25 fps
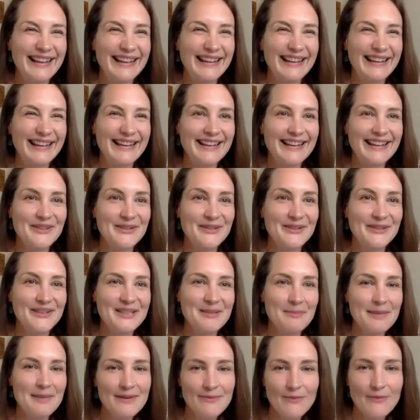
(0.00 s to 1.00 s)
You can all
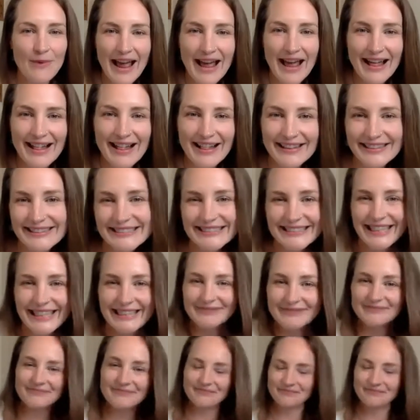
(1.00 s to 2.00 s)
see me well,
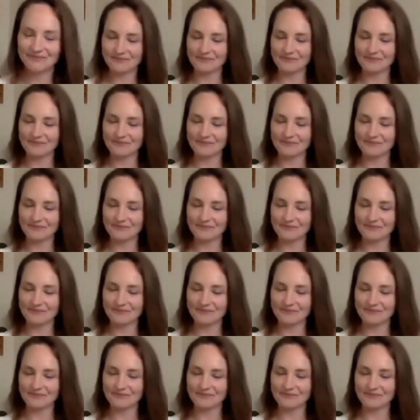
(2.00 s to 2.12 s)
yeah.